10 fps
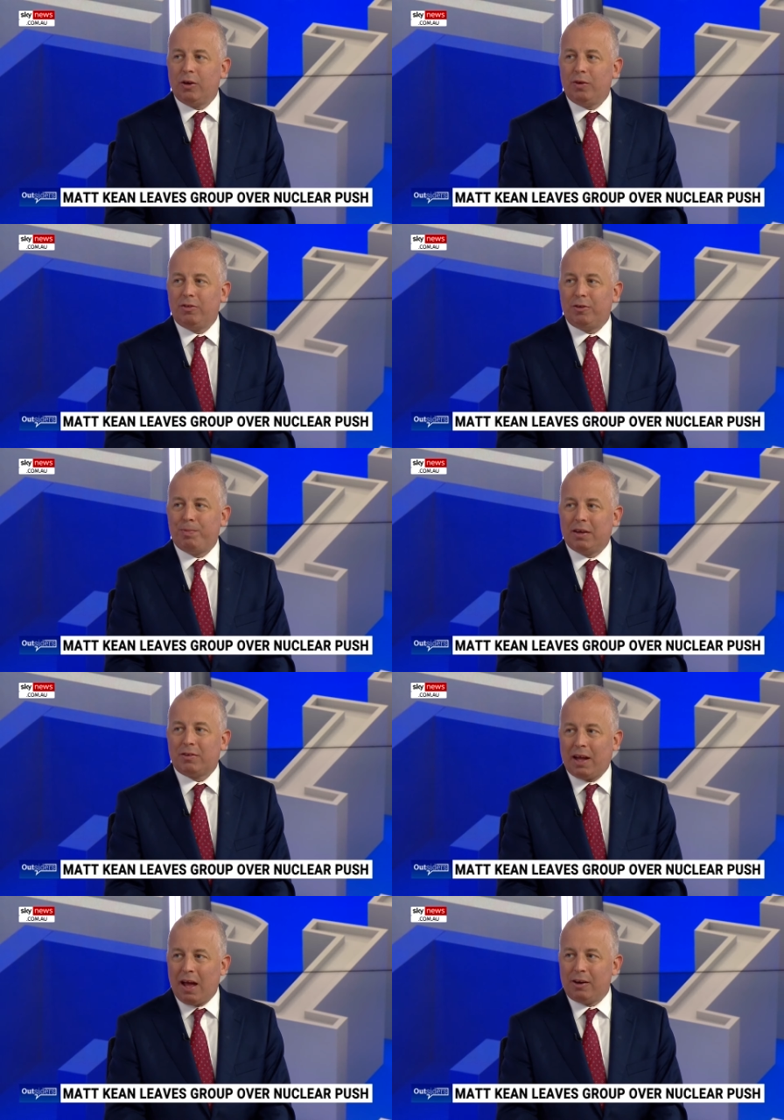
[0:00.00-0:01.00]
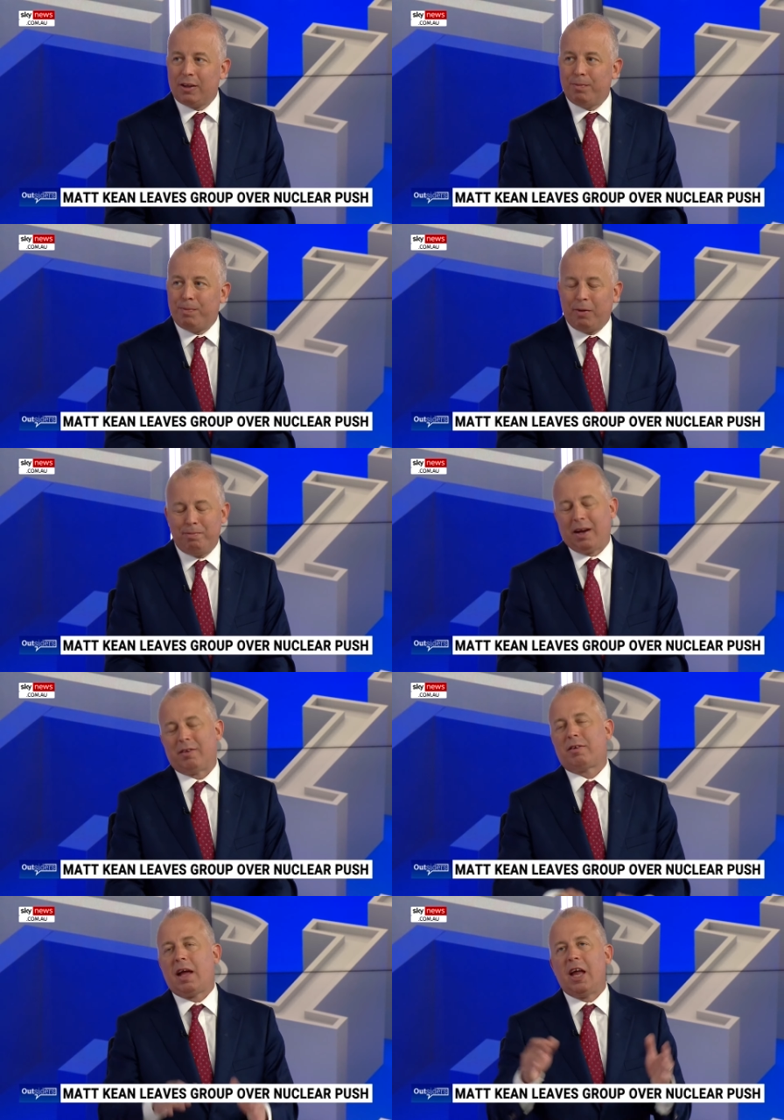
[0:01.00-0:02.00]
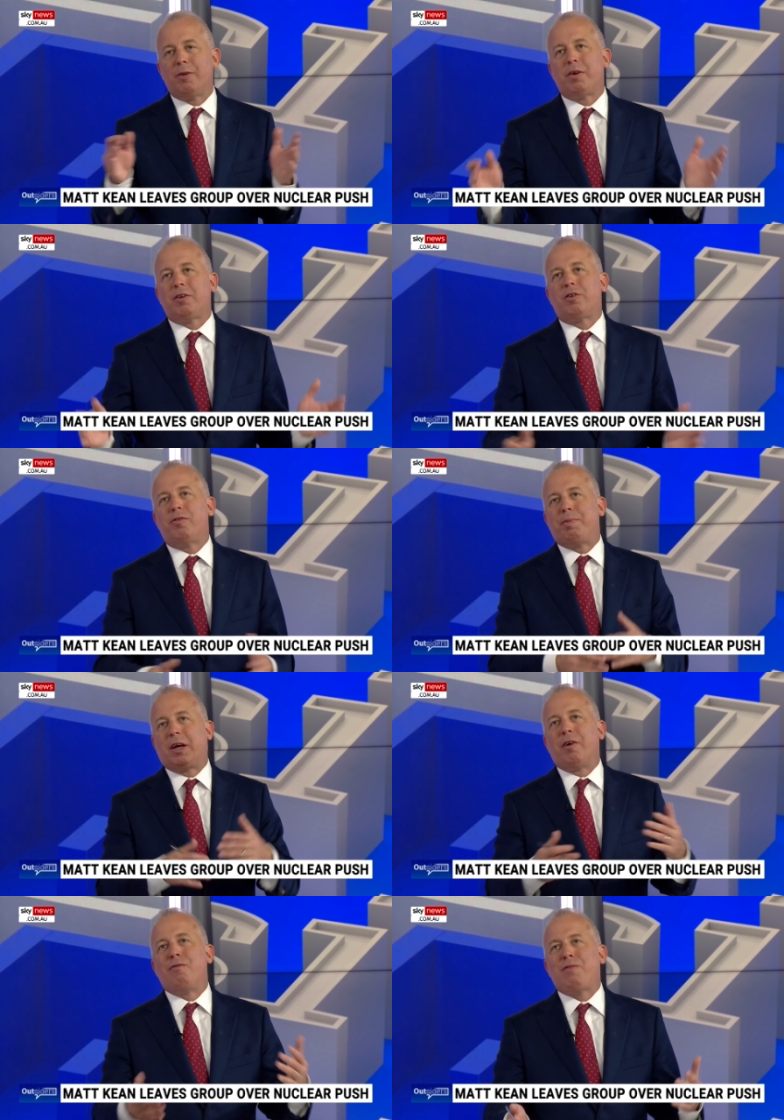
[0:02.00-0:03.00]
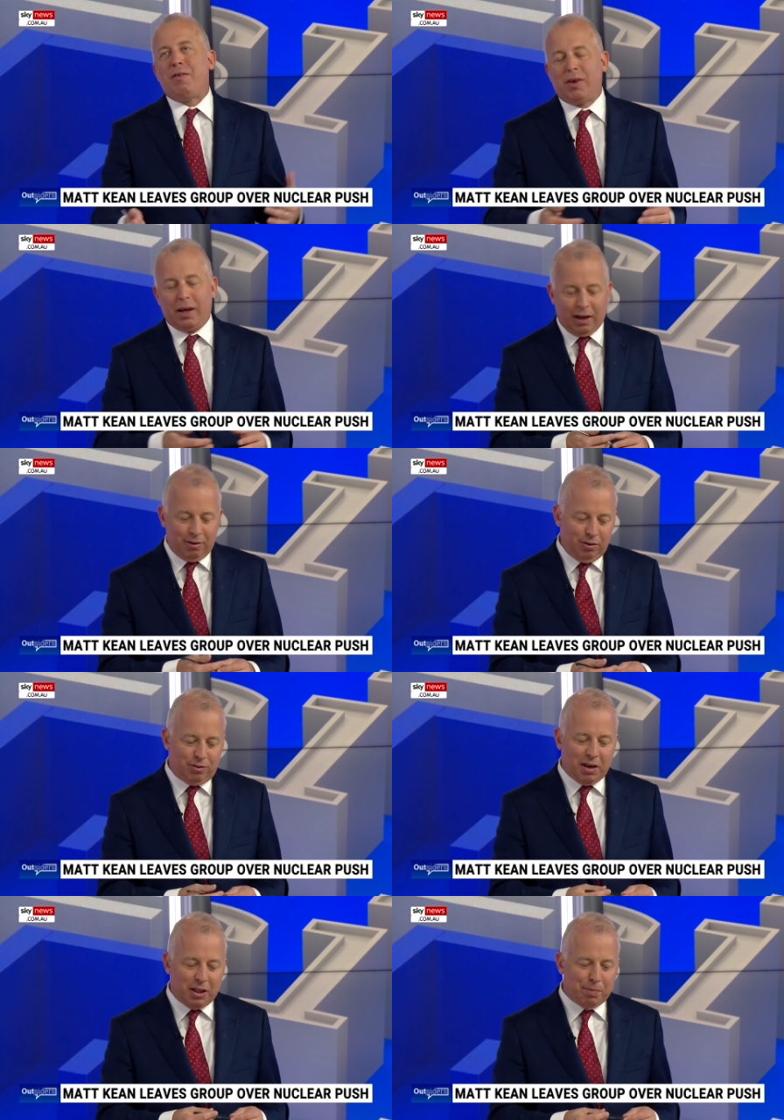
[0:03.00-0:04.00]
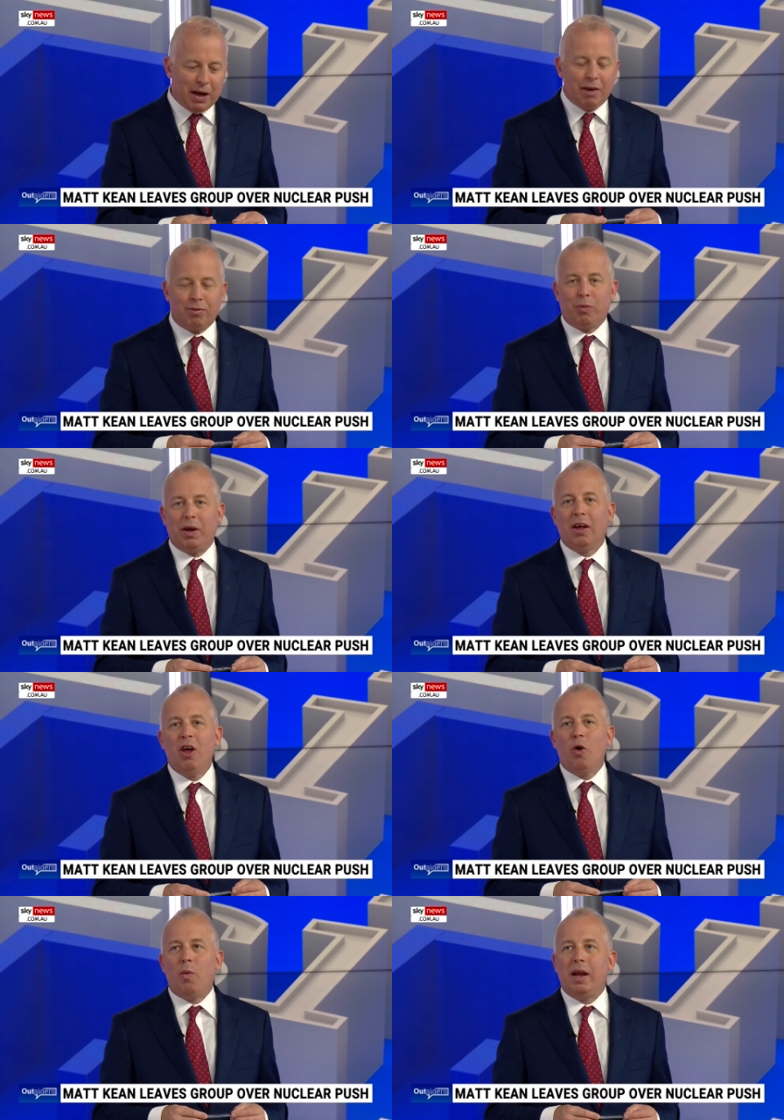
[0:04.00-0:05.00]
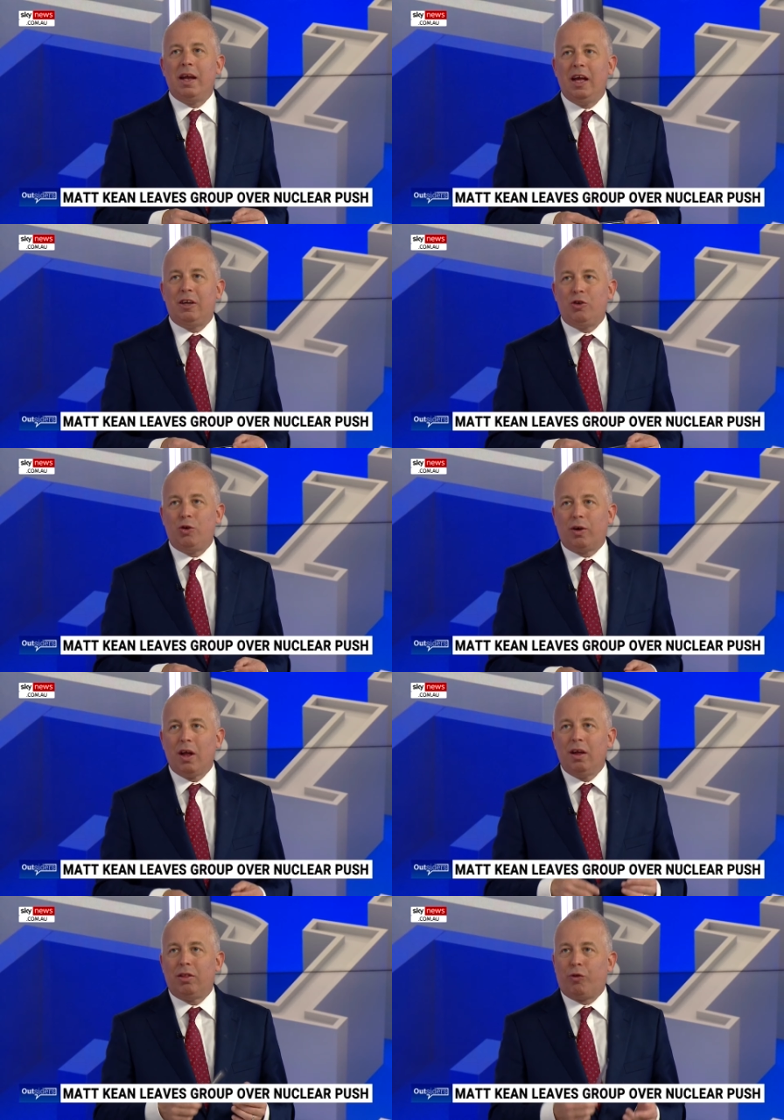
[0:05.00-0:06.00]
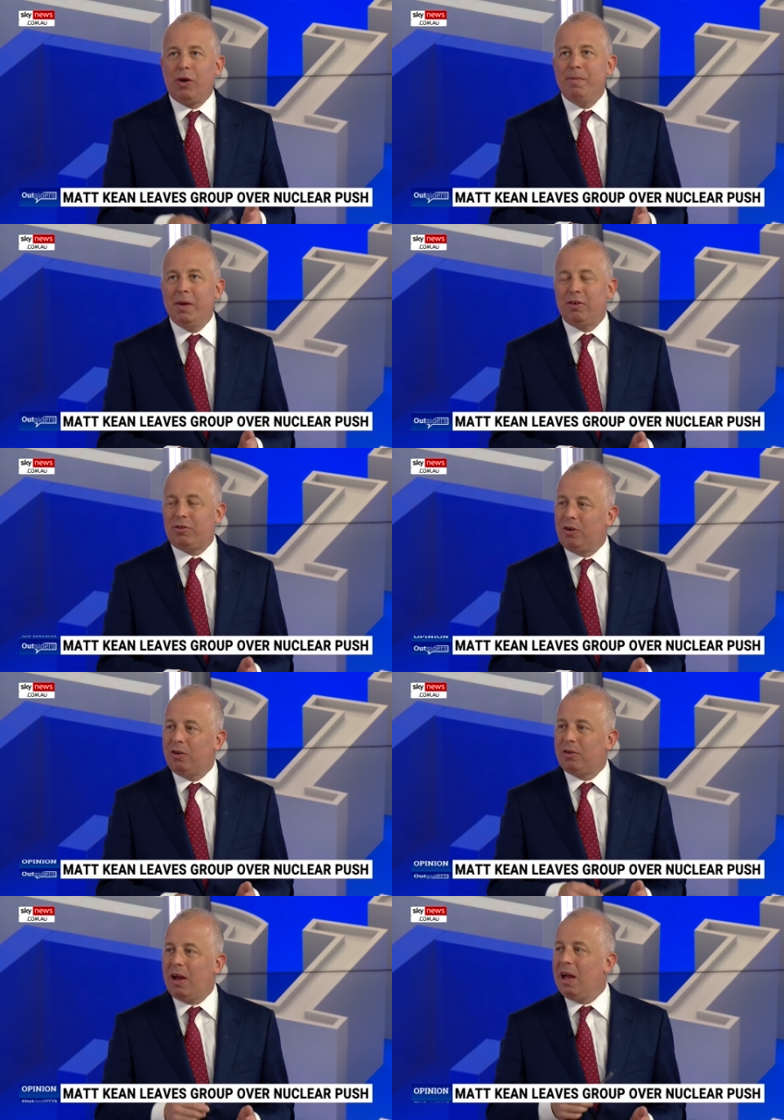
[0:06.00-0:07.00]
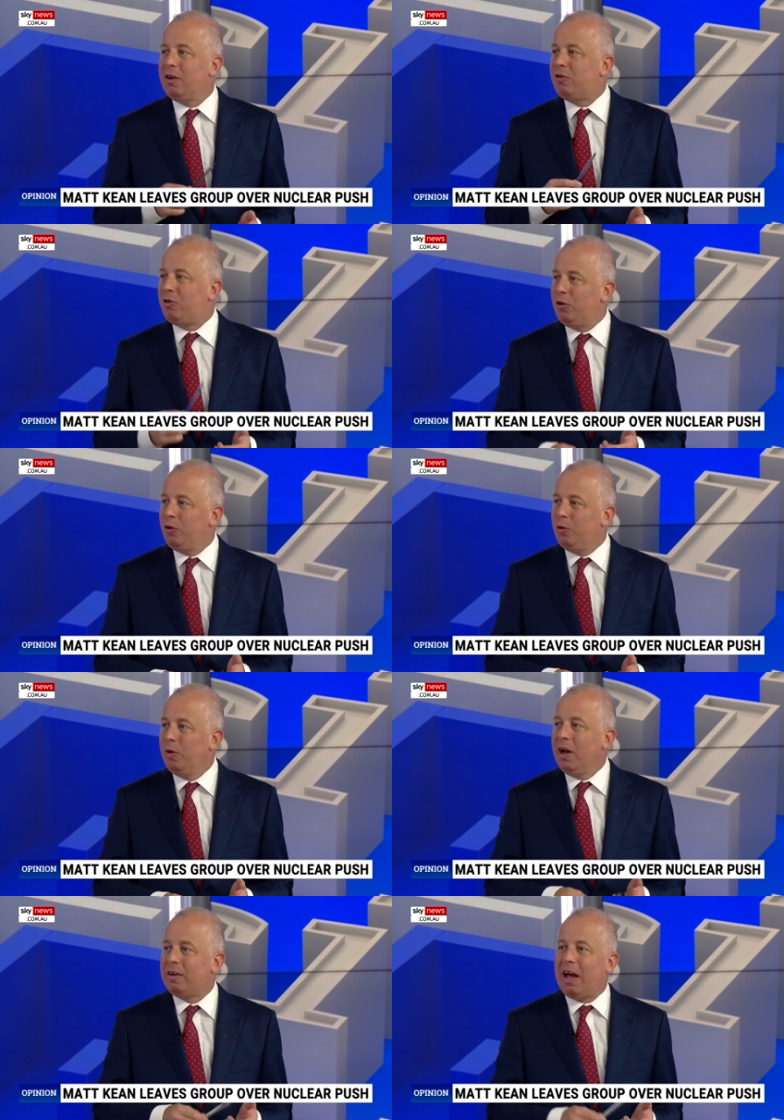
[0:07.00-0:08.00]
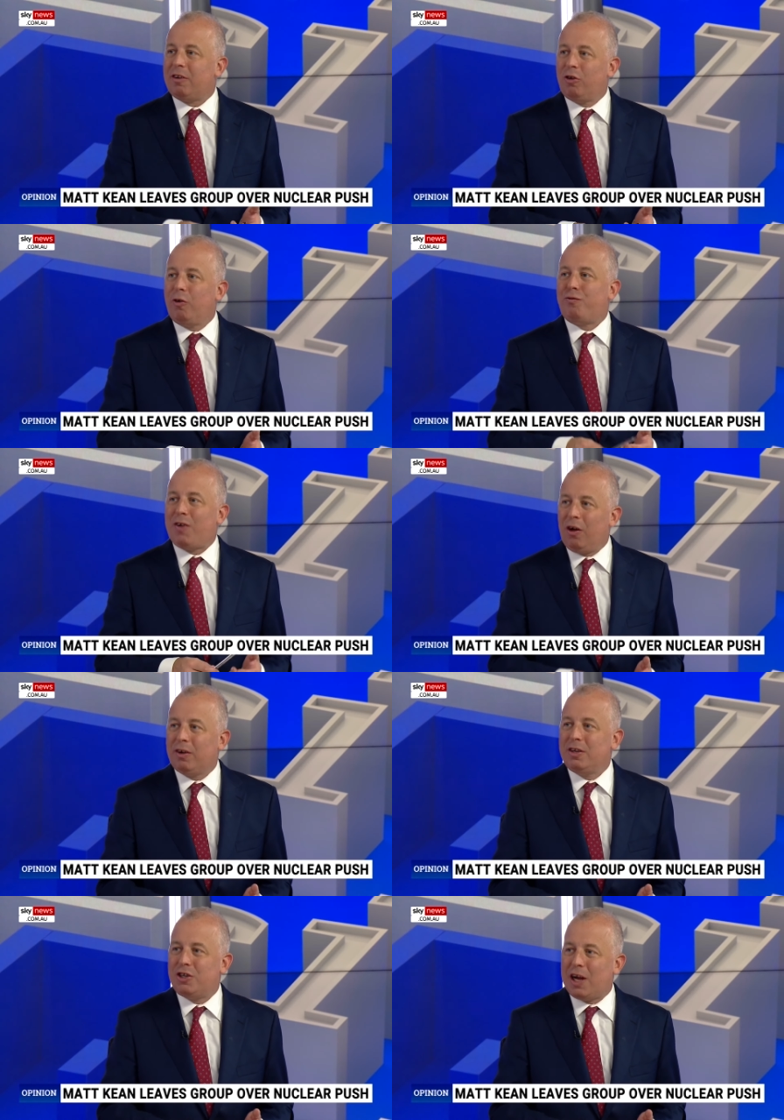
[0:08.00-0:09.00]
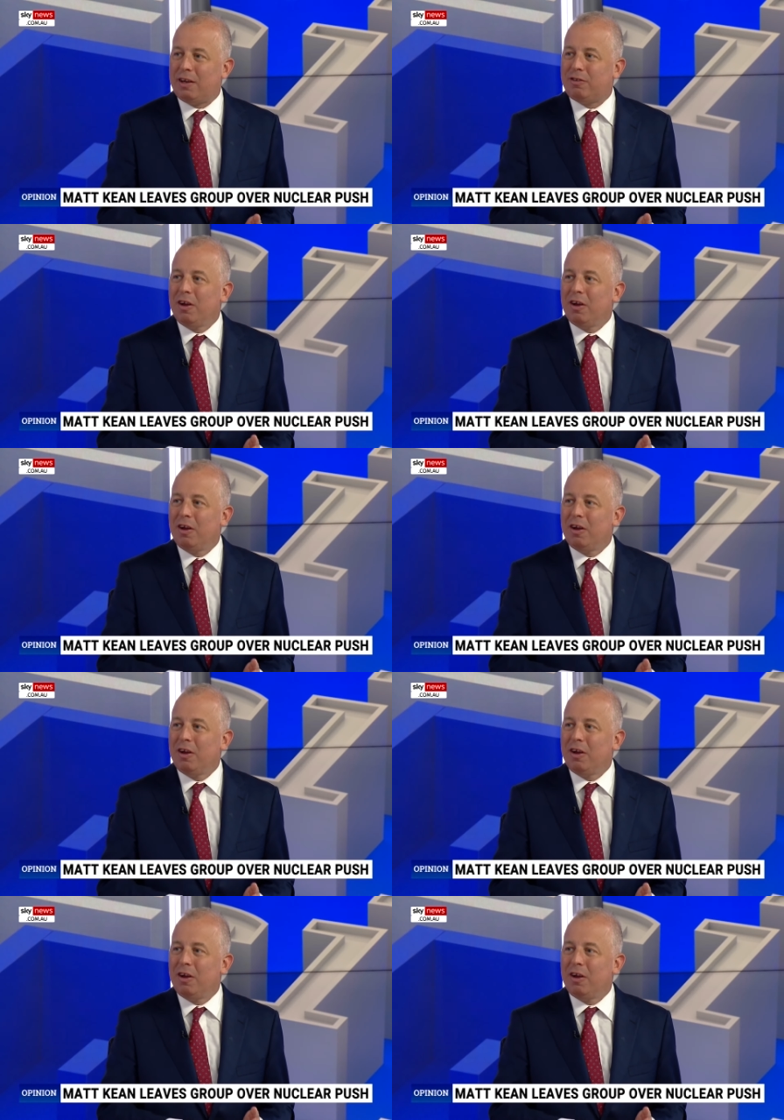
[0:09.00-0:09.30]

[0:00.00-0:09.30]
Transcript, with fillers: there was this big scandal at the uh, not scandal, but just sort of big kerfuffle, I guess you'd say, at the beginning of the week when it took three ministers and two Dassault Falcon jets